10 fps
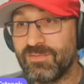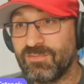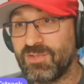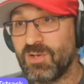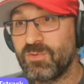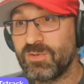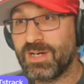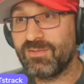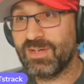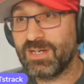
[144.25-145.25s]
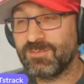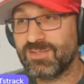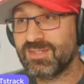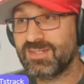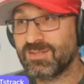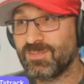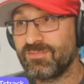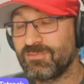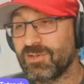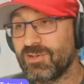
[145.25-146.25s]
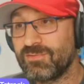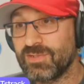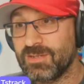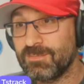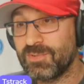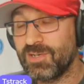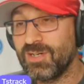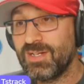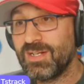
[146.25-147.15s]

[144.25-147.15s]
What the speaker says: They've known about that. It was a 6-month recovery, but